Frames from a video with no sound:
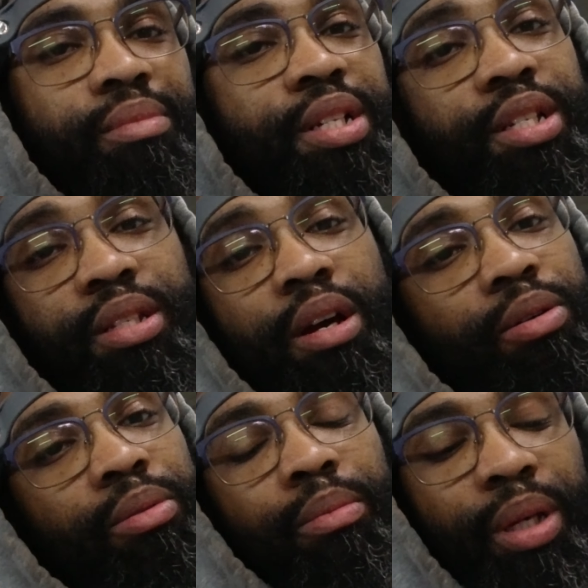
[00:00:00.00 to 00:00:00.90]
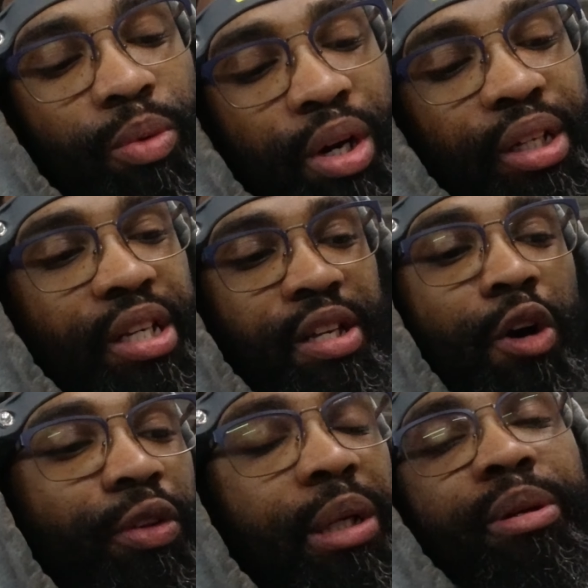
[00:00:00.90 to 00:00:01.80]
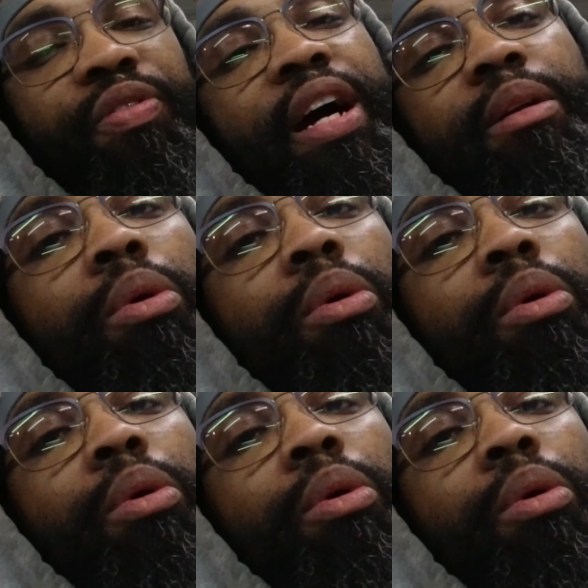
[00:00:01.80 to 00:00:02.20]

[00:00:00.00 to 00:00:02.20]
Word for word: it's just gonna be what it is, and hopefully it'll be fine